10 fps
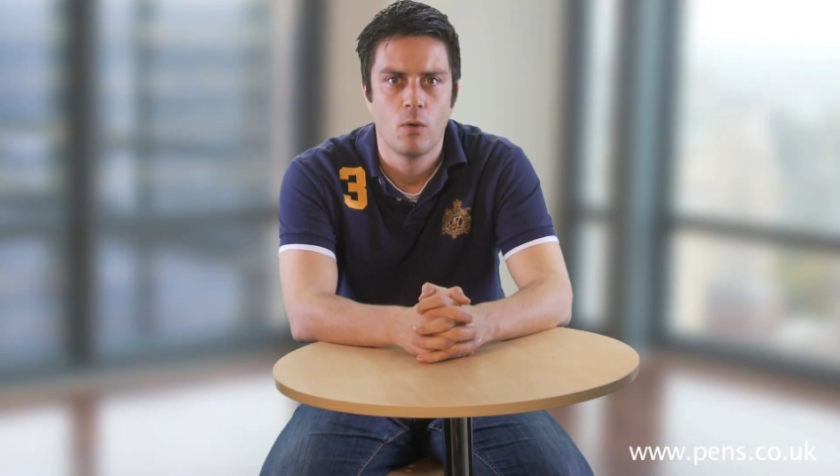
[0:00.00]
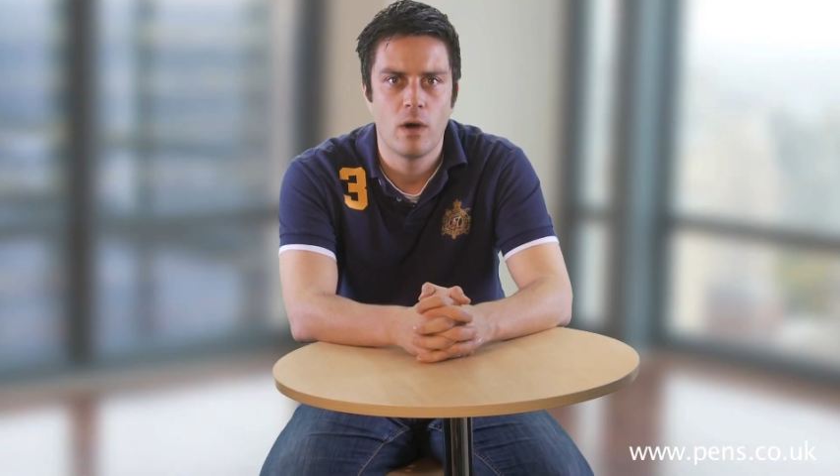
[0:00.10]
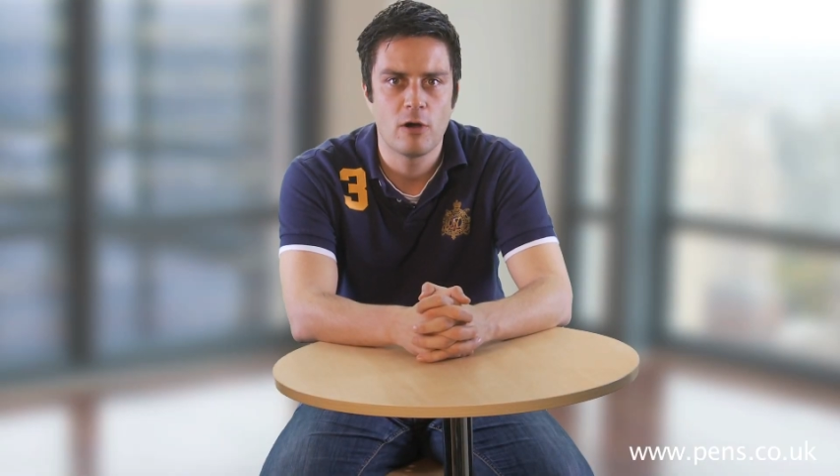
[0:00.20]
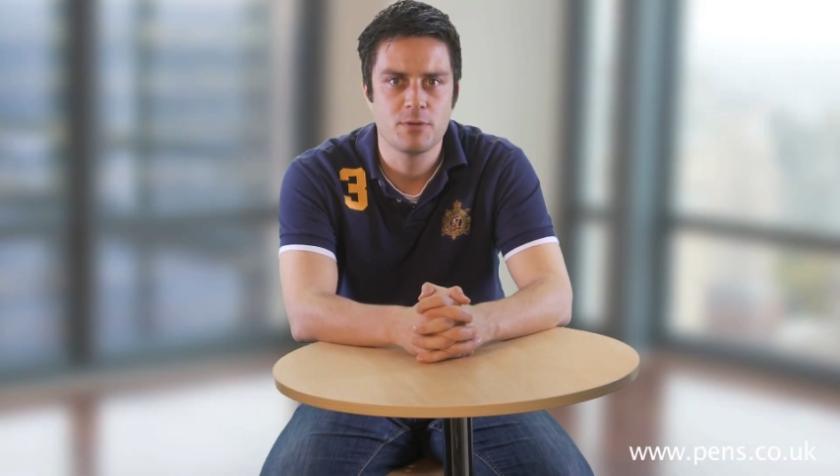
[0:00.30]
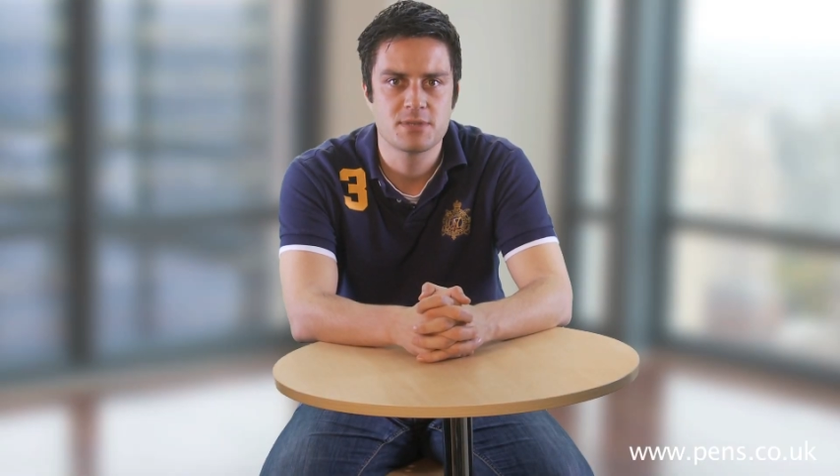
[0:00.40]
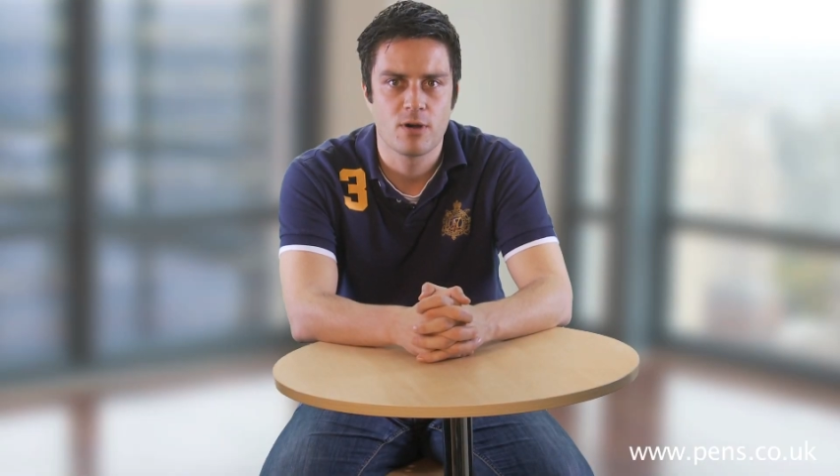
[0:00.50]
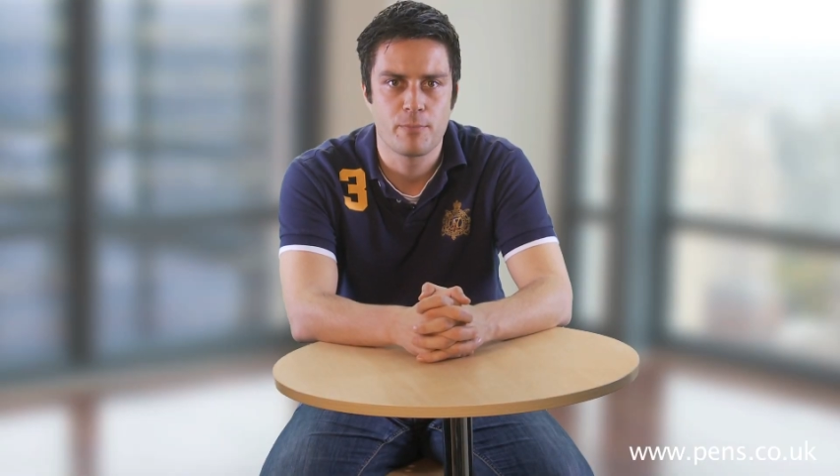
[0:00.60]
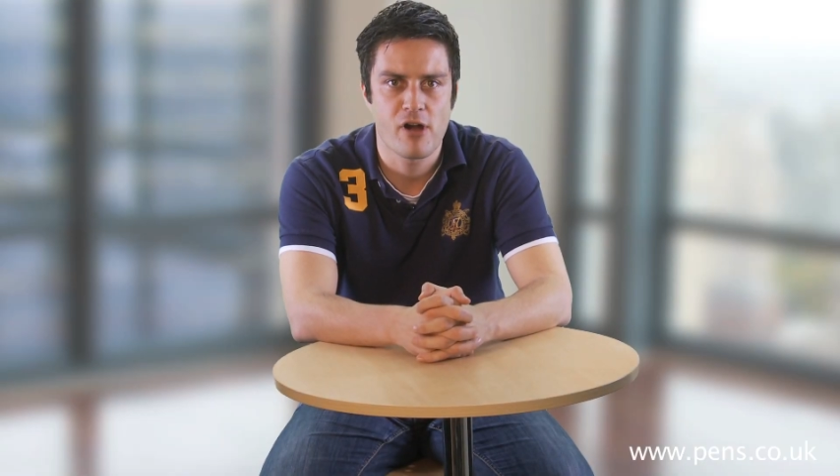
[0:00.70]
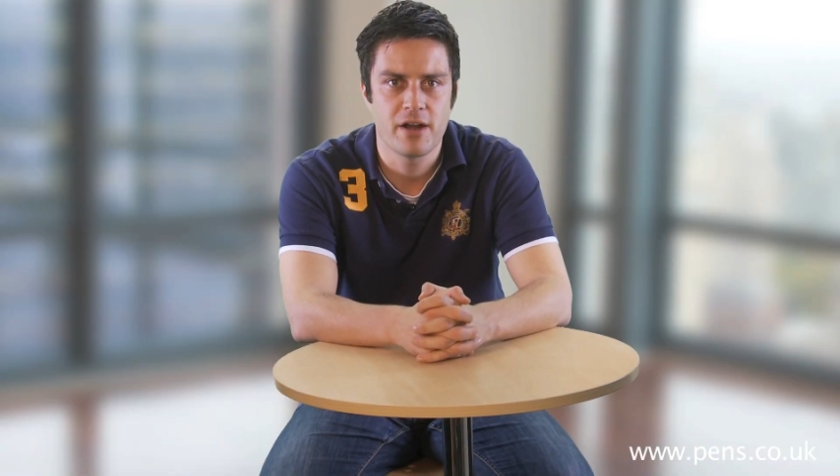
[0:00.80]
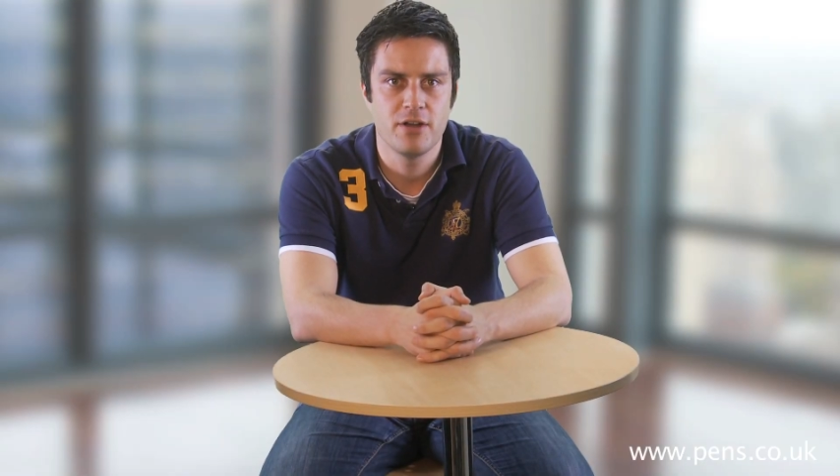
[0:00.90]
Welcome to our
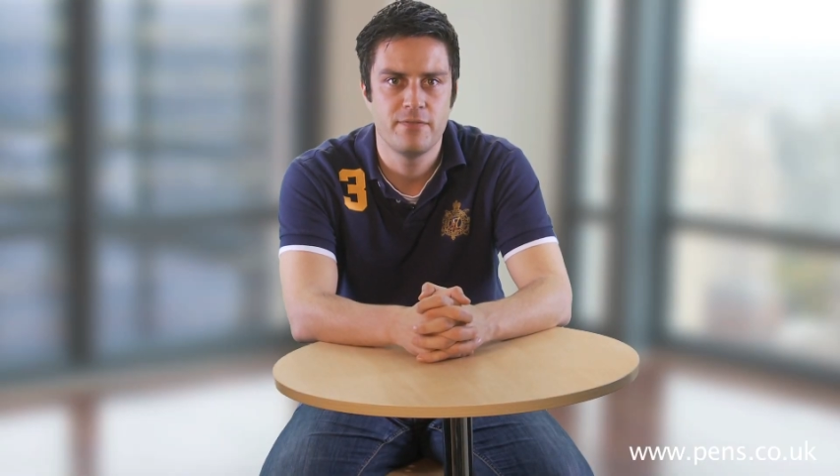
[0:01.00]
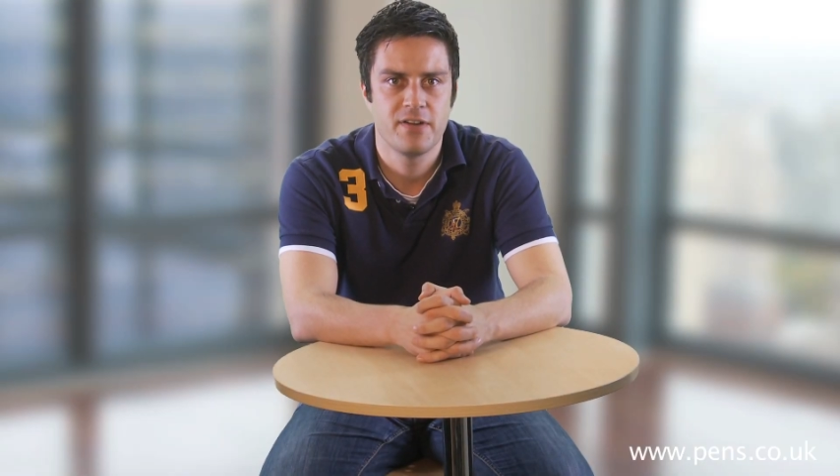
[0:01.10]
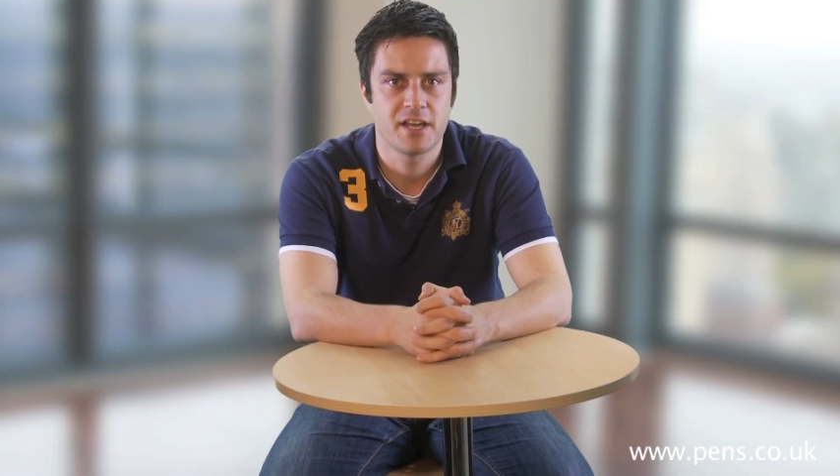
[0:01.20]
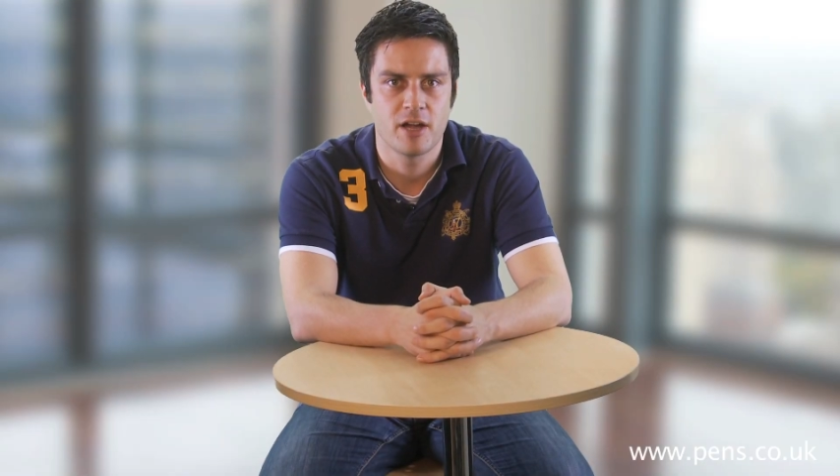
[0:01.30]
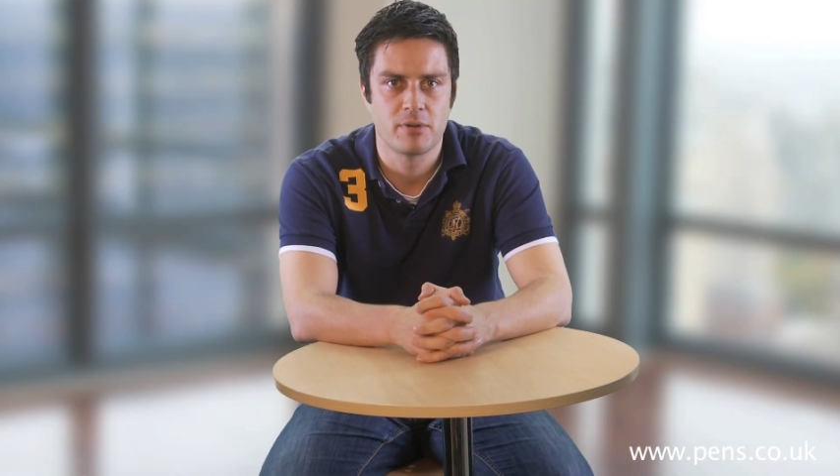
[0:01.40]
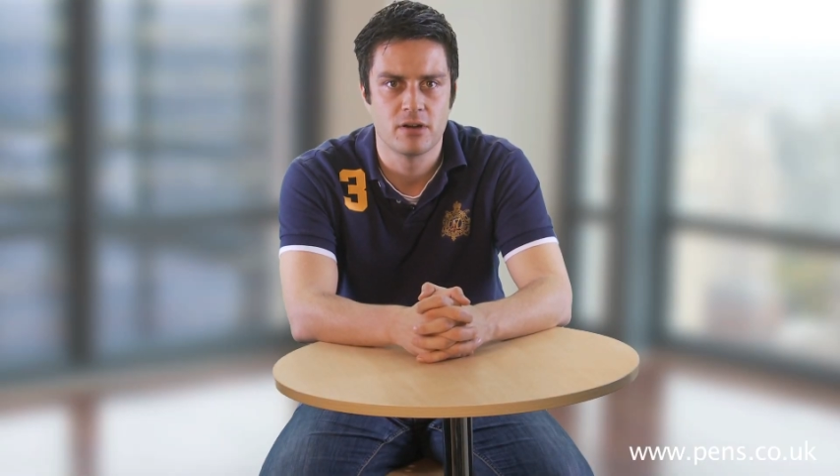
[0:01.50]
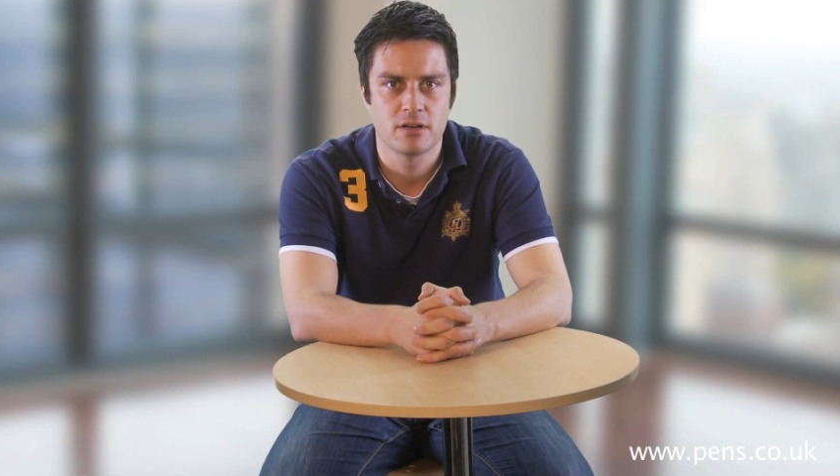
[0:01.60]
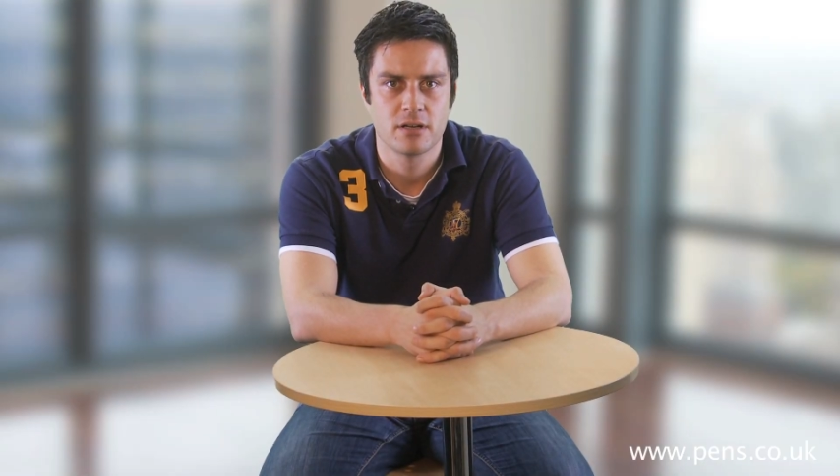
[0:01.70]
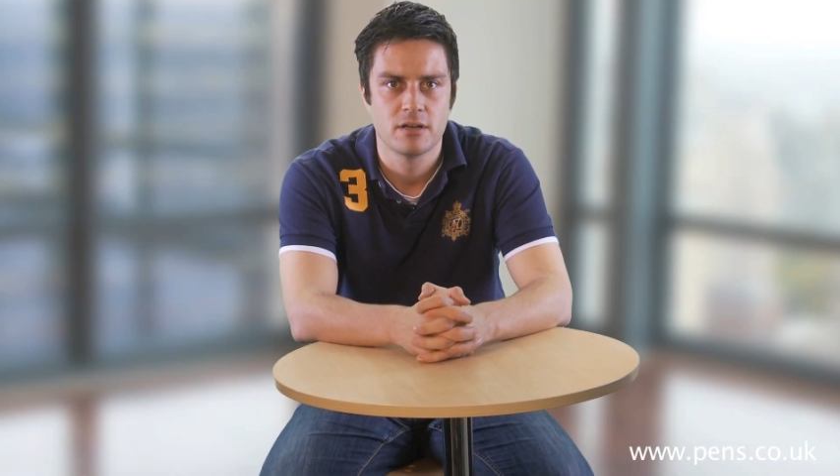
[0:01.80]
brand new video blog.